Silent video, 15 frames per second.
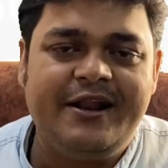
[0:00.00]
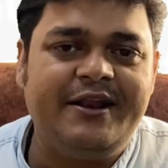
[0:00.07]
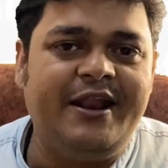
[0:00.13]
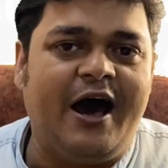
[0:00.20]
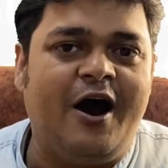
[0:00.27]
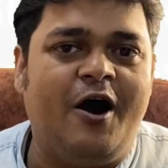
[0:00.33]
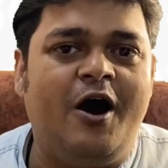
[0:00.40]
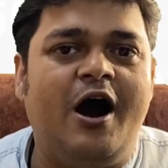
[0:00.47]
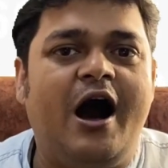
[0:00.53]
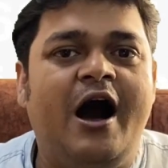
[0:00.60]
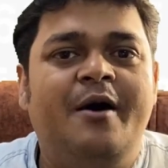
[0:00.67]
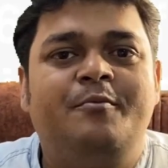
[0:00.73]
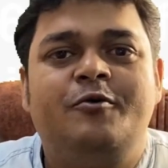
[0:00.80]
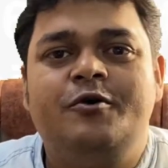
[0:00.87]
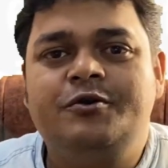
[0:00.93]
Now
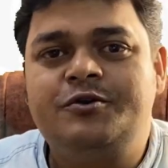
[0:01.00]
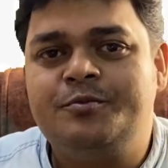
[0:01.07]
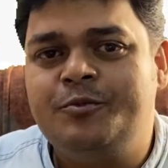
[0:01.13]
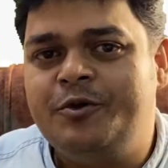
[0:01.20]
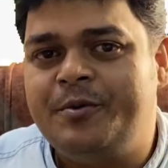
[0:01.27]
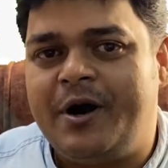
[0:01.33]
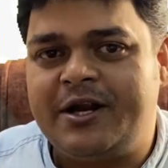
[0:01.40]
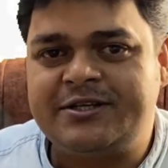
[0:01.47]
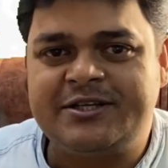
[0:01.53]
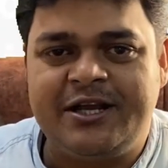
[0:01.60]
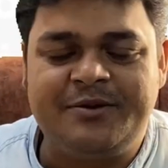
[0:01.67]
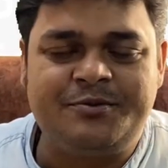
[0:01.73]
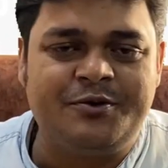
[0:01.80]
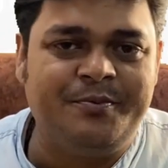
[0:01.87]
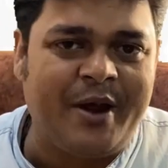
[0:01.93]
I'm going to move
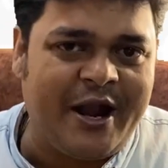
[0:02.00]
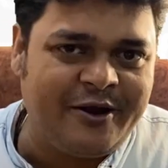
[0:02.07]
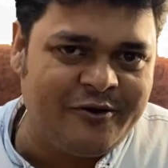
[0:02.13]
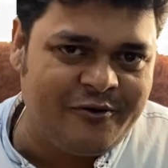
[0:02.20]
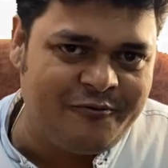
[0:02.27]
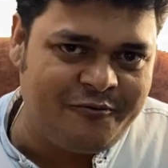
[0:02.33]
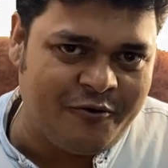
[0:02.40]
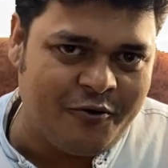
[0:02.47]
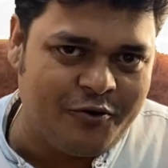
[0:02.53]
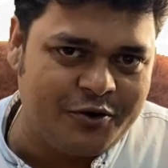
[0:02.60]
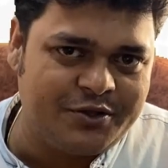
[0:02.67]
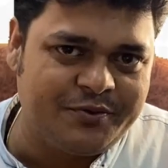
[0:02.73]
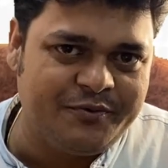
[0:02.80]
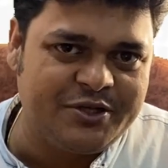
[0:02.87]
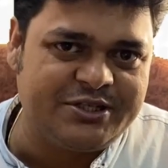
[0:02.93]
ourselves to module
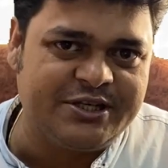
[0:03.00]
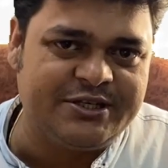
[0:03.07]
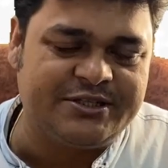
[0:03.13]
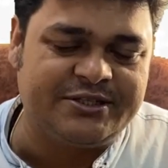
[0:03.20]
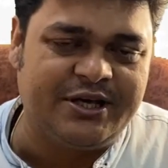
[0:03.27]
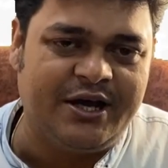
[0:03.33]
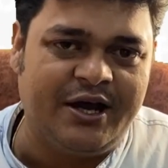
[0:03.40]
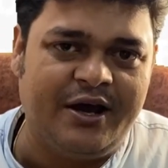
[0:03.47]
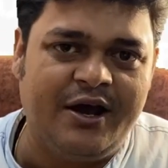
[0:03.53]
4th, which is